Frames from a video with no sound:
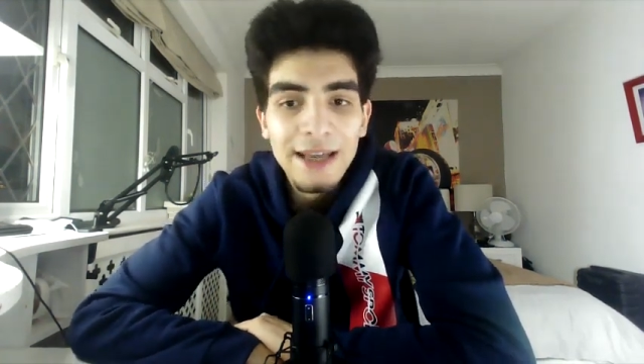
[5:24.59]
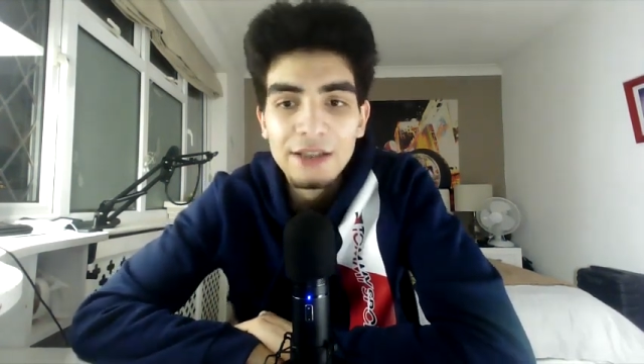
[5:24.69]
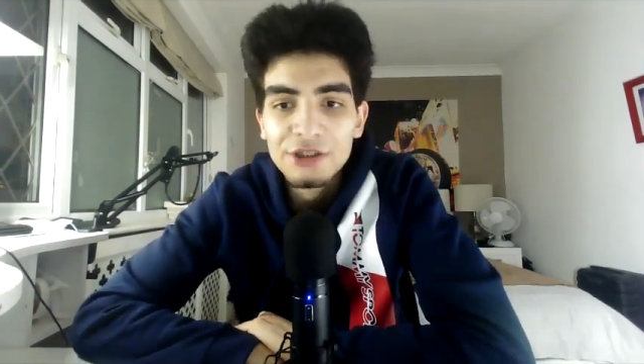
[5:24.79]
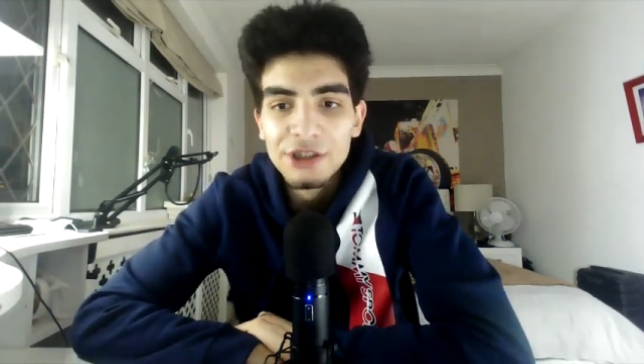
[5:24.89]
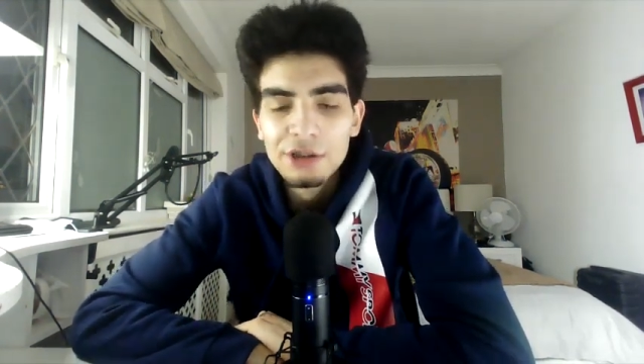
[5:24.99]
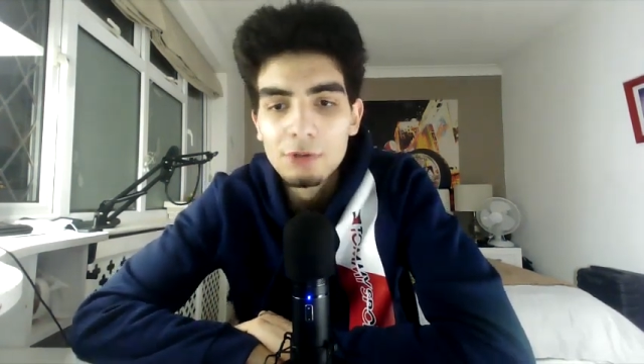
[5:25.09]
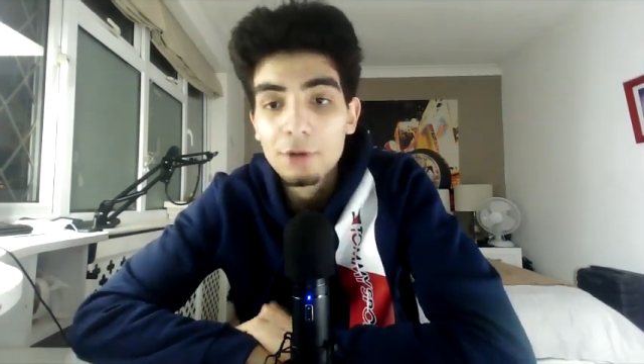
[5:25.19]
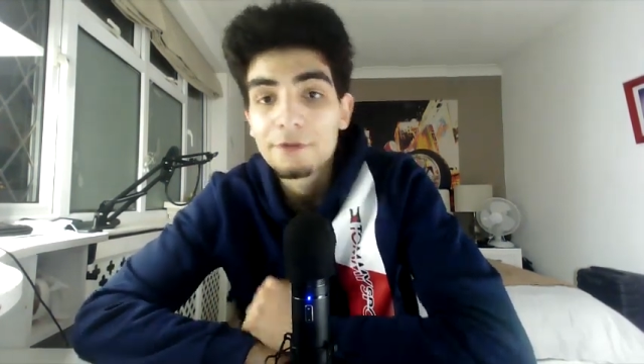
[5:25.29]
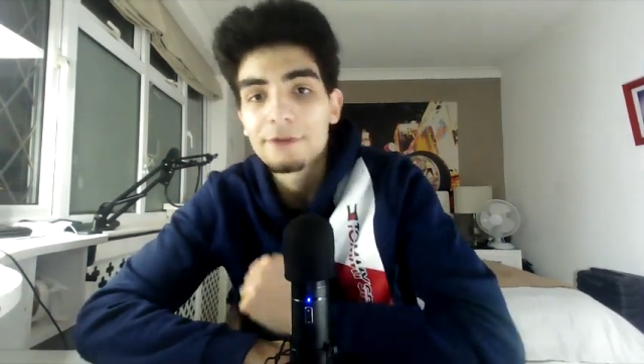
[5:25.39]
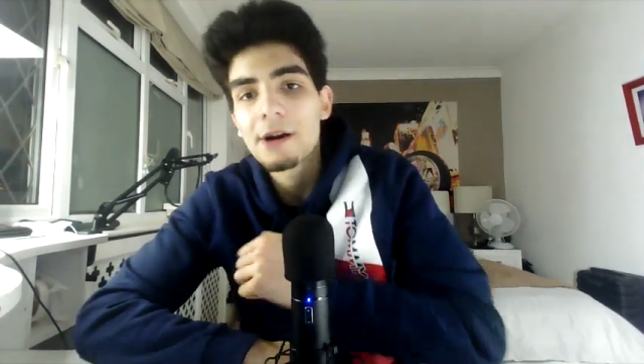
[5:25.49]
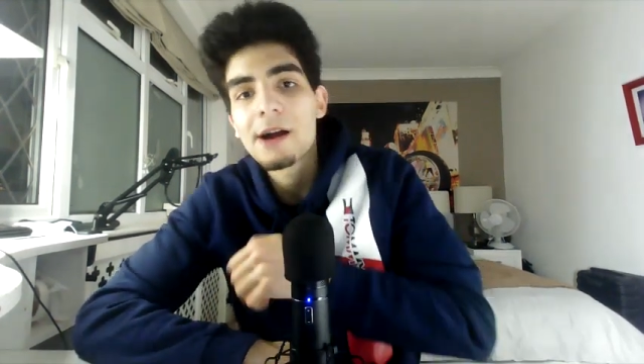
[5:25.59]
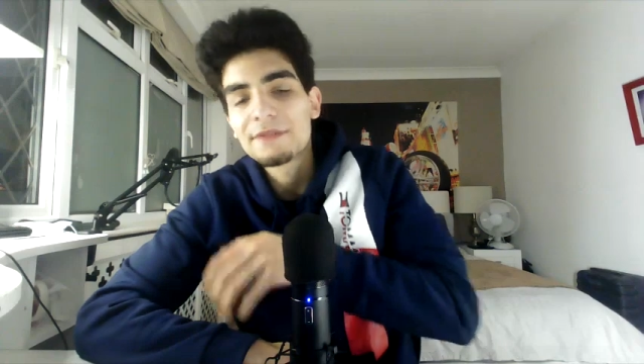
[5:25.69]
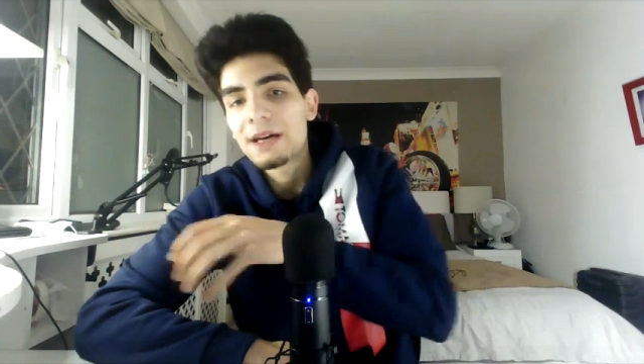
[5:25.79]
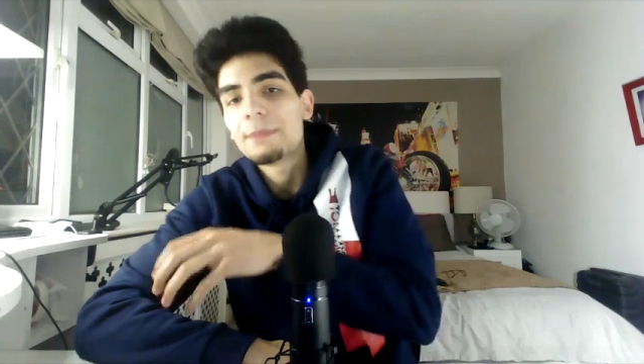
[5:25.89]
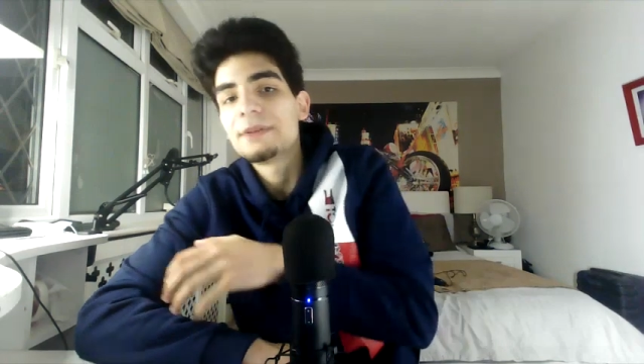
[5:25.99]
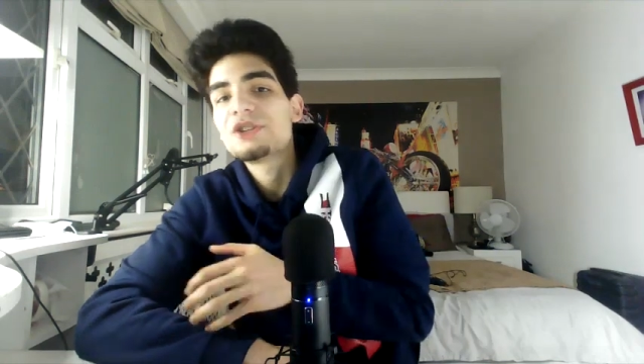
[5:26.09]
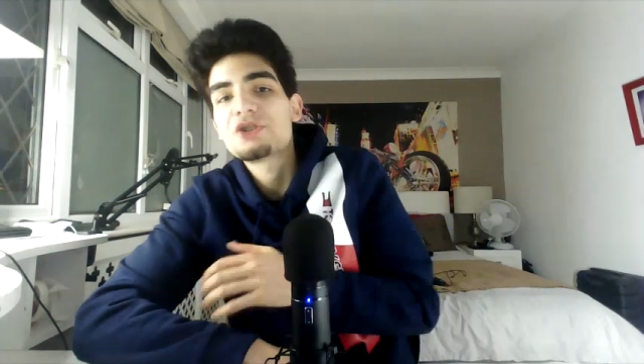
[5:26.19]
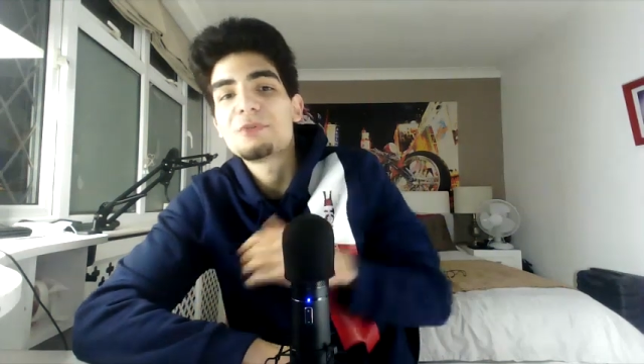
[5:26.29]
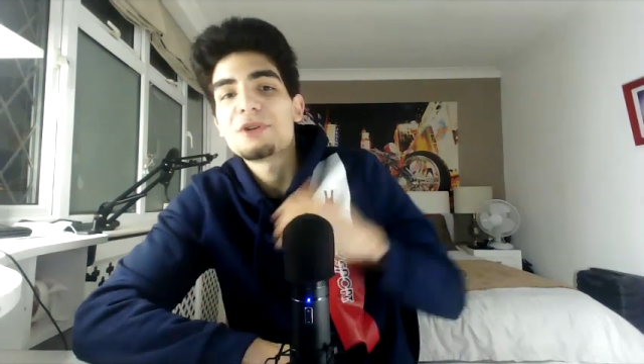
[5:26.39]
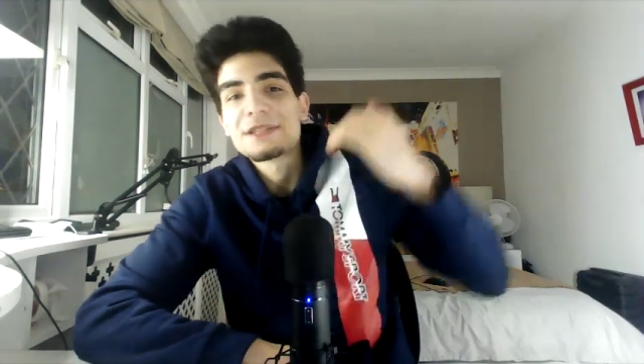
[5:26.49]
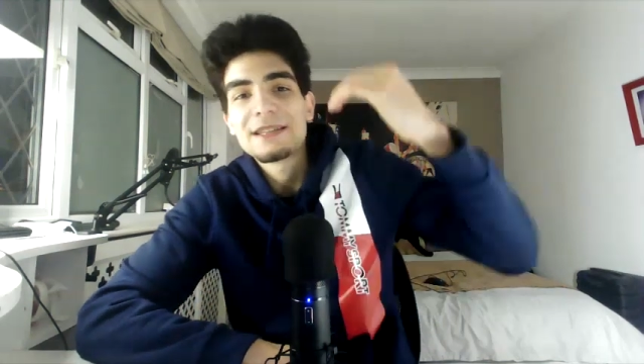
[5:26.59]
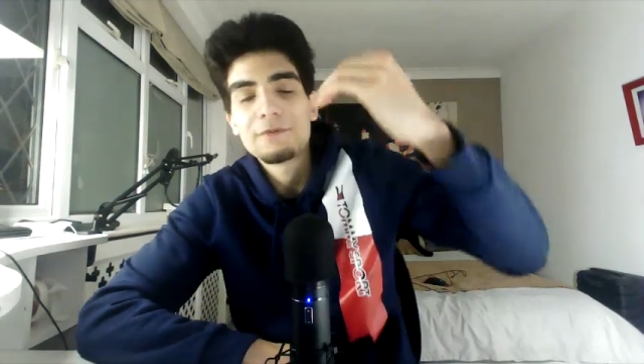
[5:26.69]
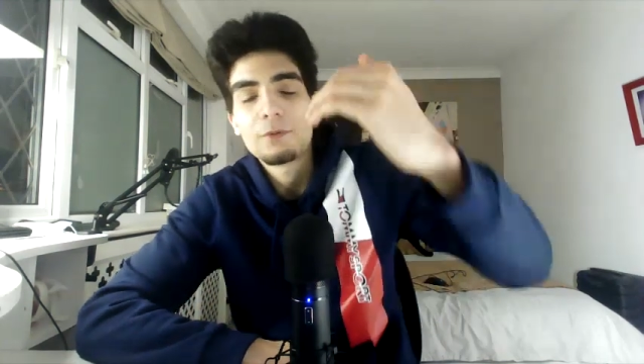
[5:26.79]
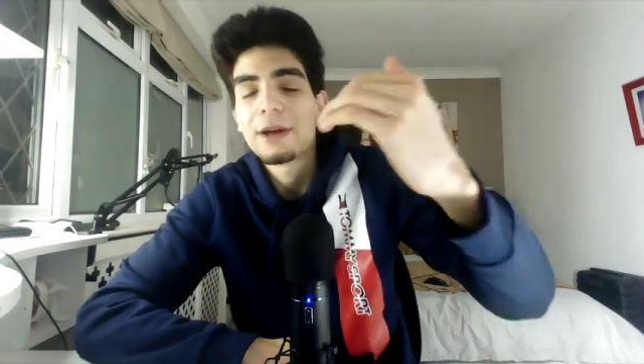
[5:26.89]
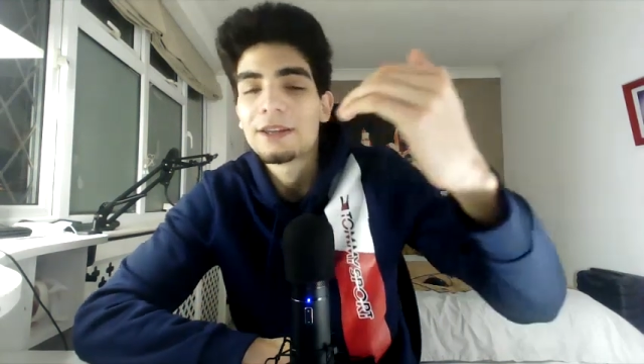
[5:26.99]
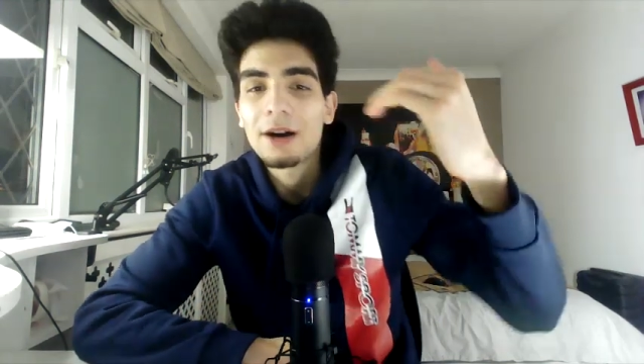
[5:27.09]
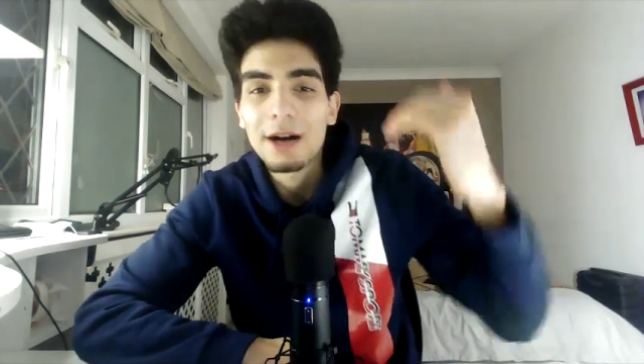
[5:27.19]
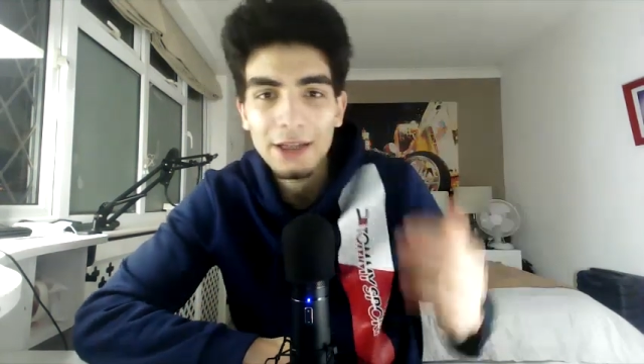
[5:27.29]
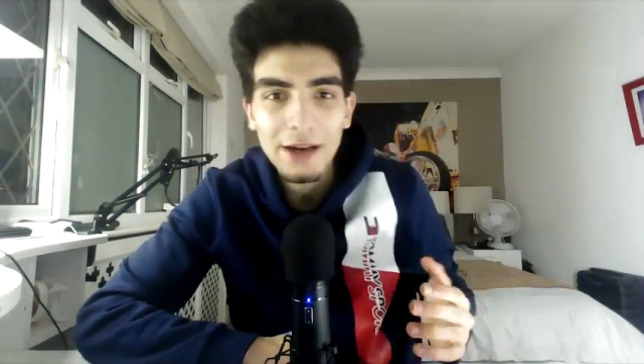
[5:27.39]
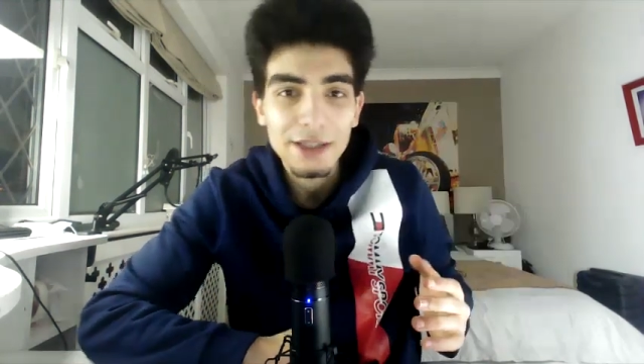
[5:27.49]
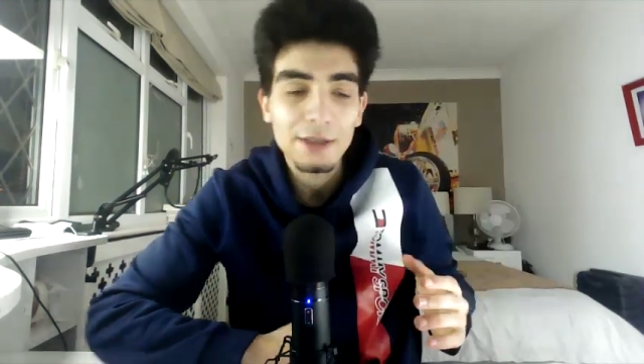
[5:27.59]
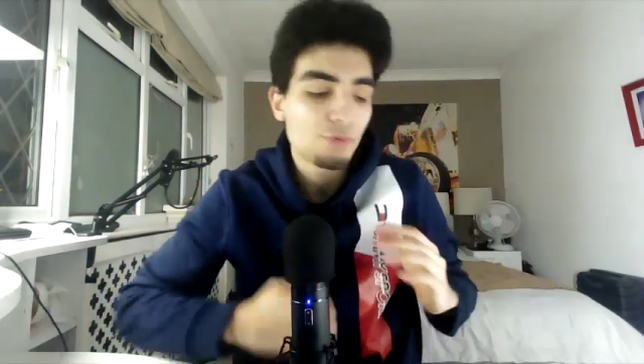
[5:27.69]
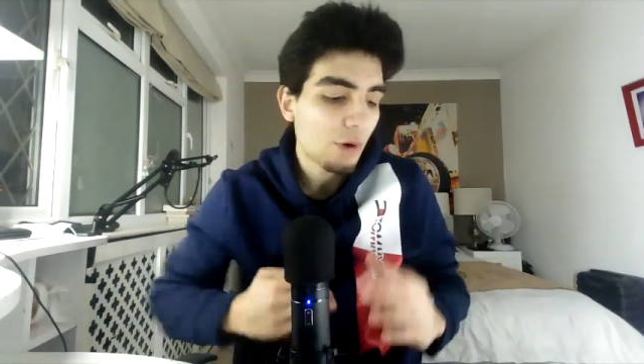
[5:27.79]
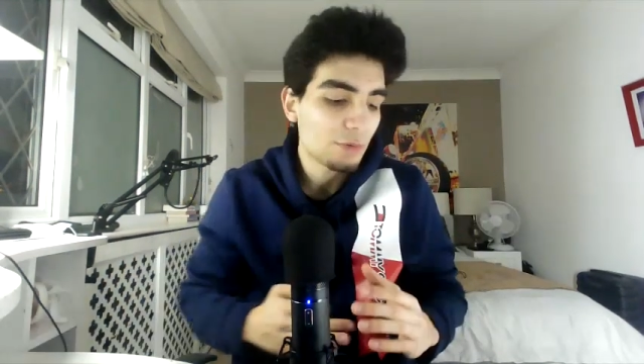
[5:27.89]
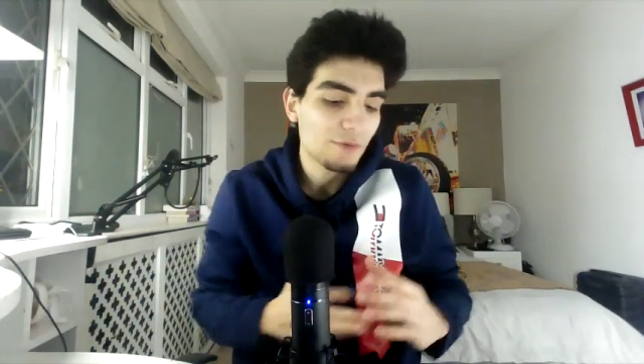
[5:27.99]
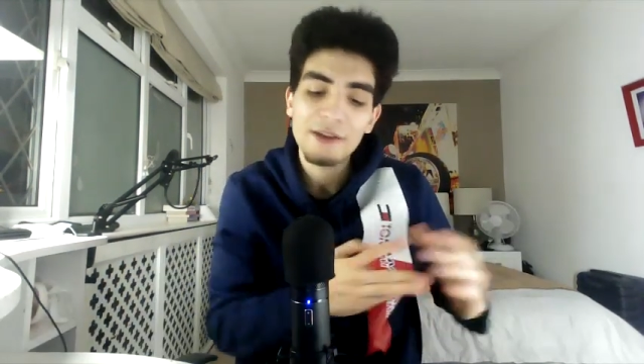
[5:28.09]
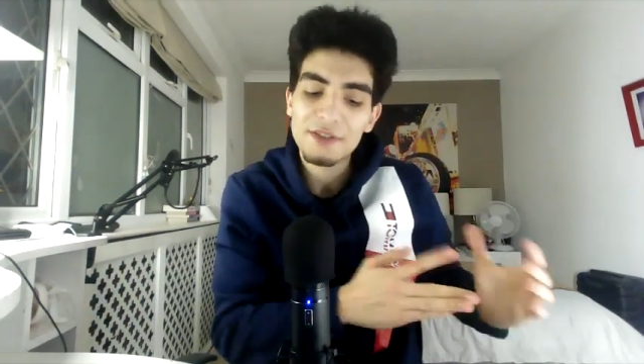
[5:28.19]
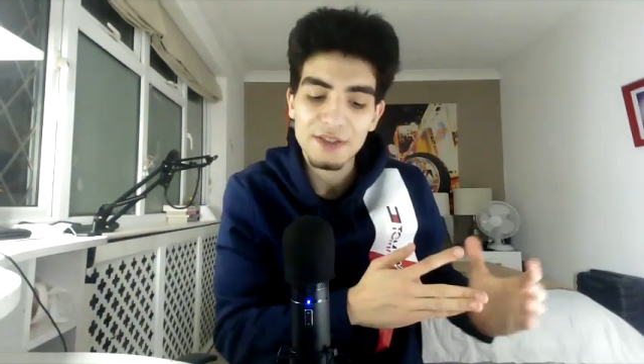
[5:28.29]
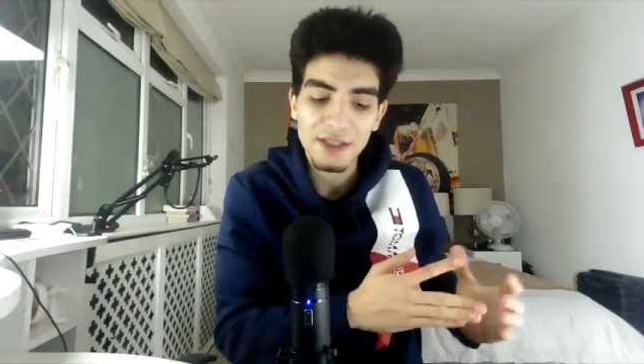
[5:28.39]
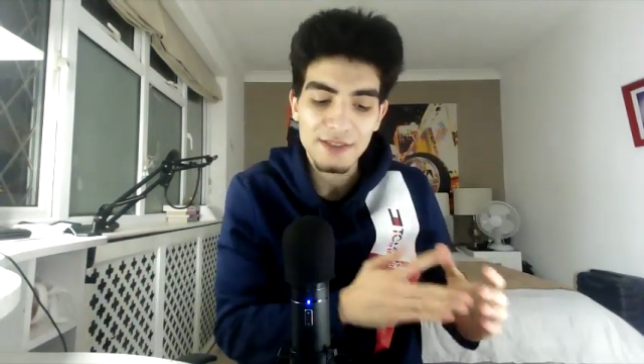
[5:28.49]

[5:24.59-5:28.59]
that Chilwell thrived in that position because Liverpool play the high line. The problem with Everton is